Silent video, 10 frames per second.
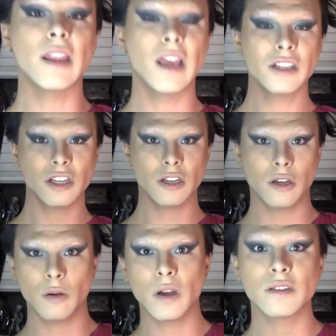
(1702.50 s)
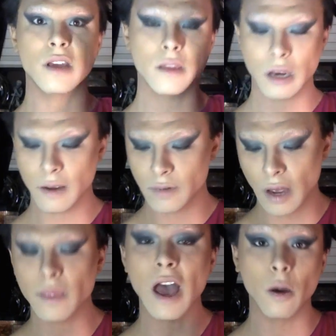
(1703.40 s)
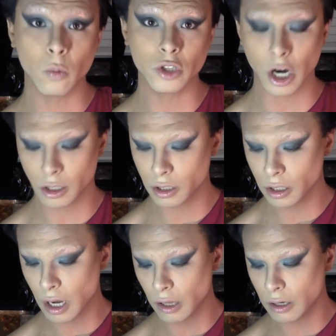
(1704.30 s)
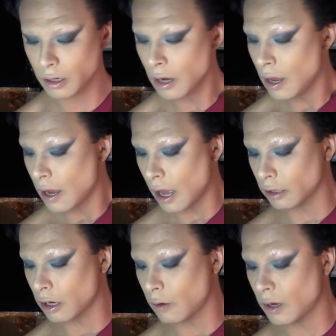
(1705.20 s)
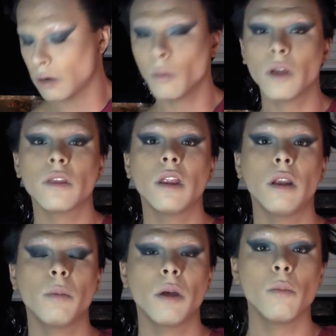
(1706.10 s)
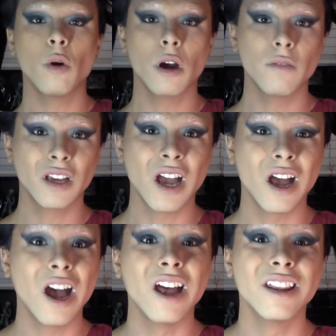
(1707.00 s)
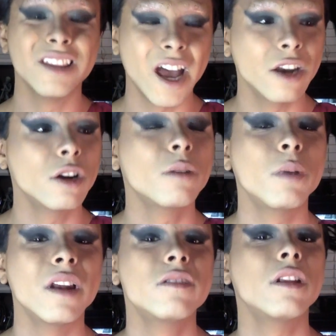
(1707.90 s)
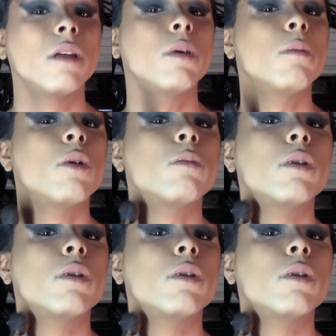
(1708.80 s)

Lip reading: like to do is, now that I've done that darker color, I'll go in with a little bit more of a lighter, but it's a little bit more